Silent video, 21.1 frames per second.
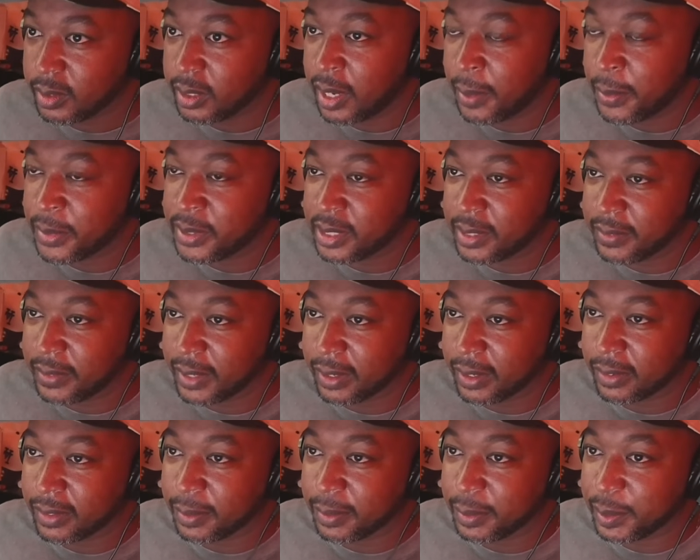me see if they
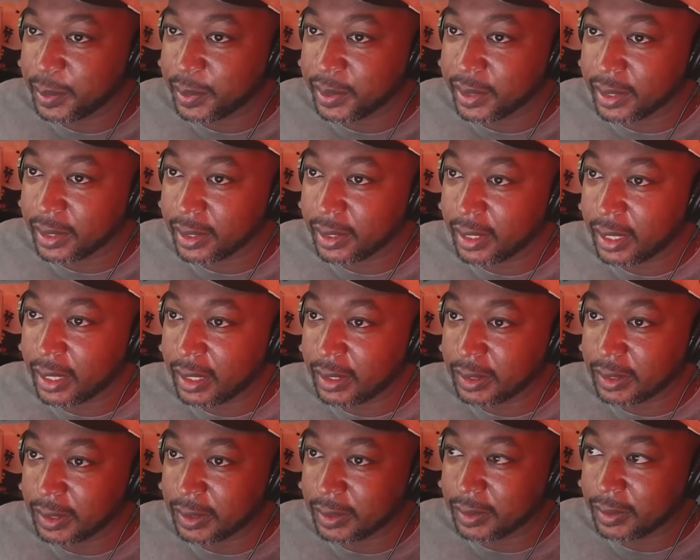gonna let me play it. I don't
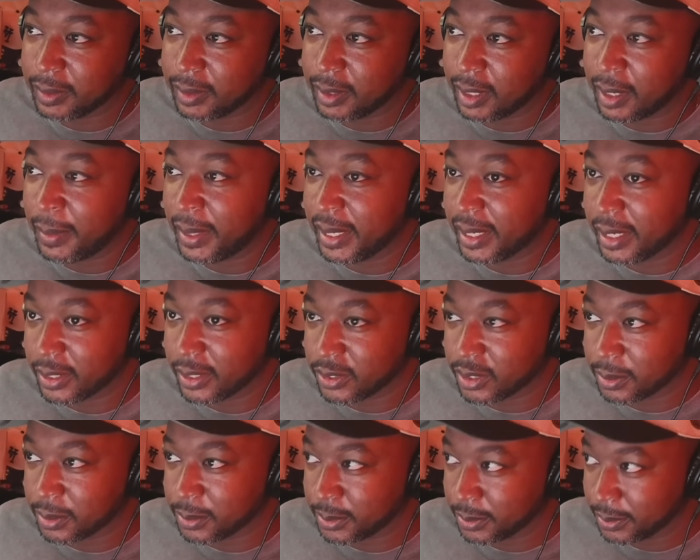know. I might get in
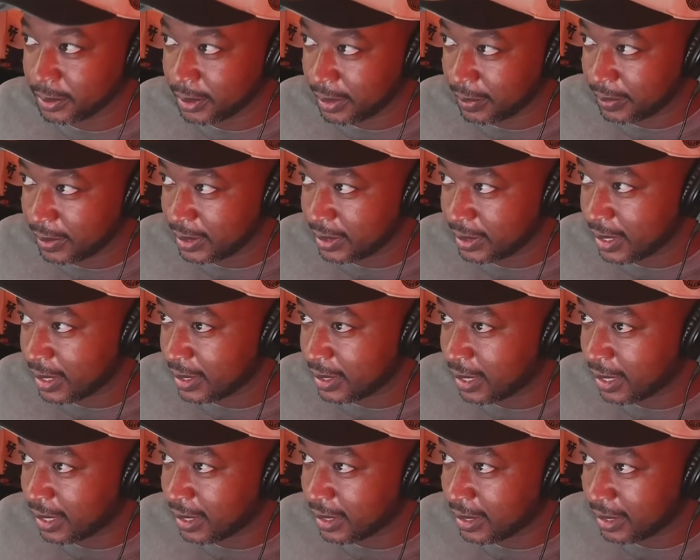trouble if this get
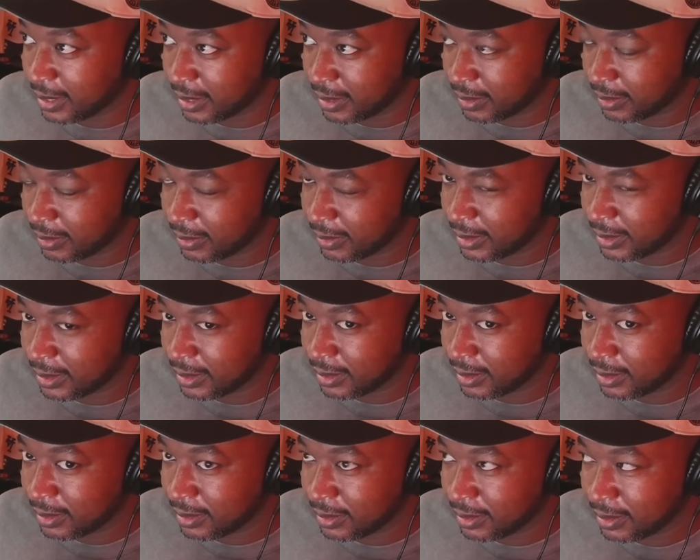taken down. Well,
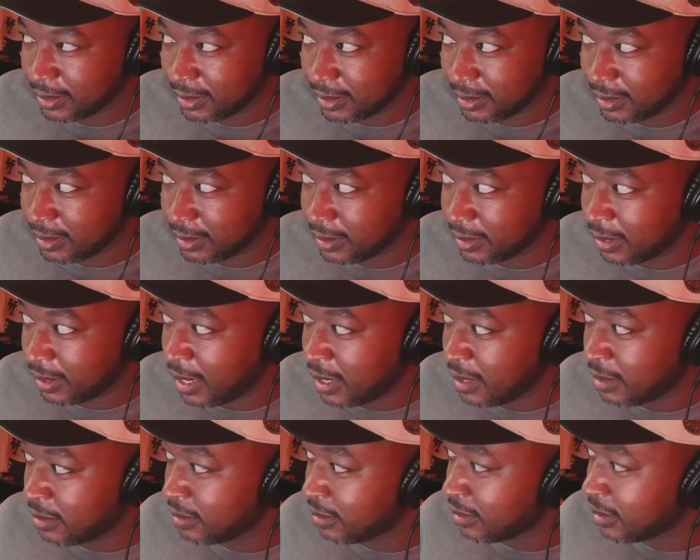I
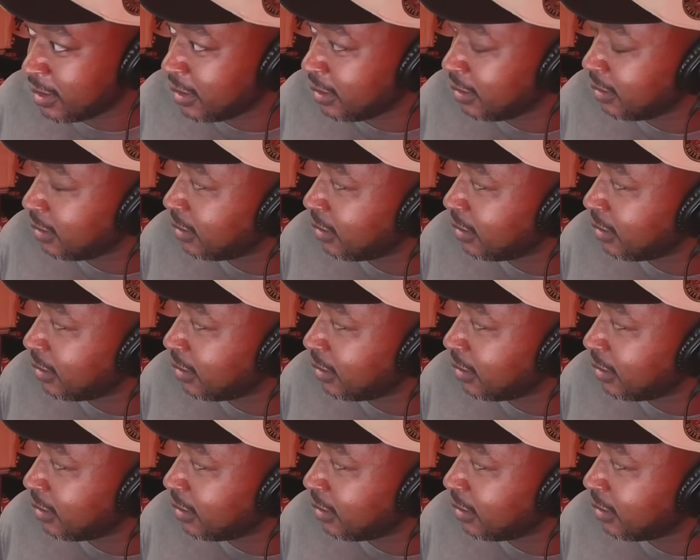don't think.